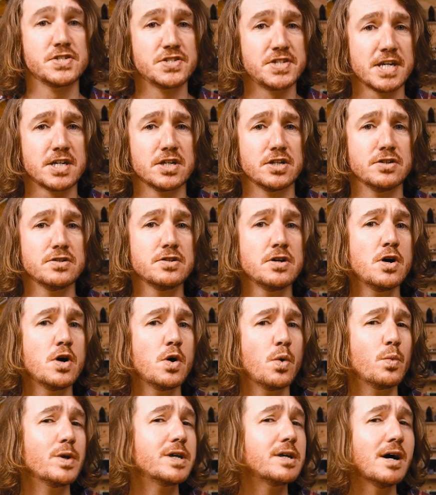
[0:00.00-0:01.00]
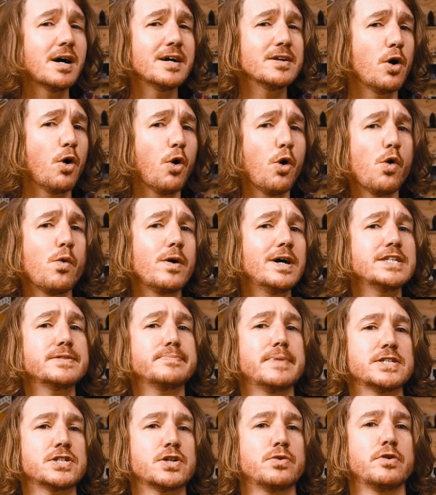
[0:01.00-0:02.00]
Second, we can't
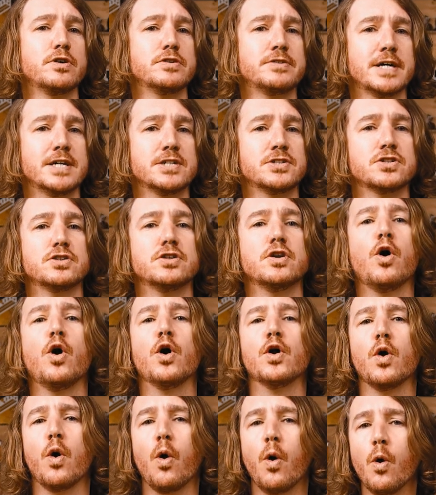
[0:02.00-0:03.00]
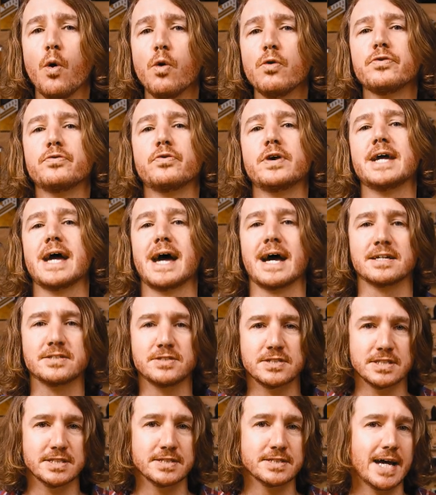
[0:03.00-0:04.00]
always measure rotation on all three
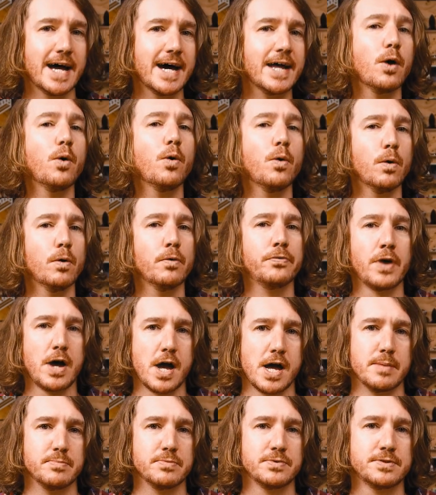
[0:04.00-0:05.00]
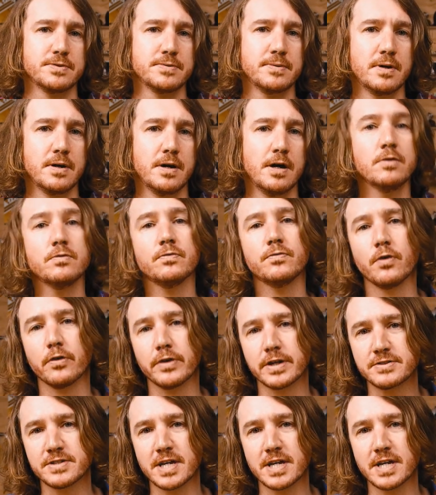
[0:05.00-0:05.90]
axes at all times. For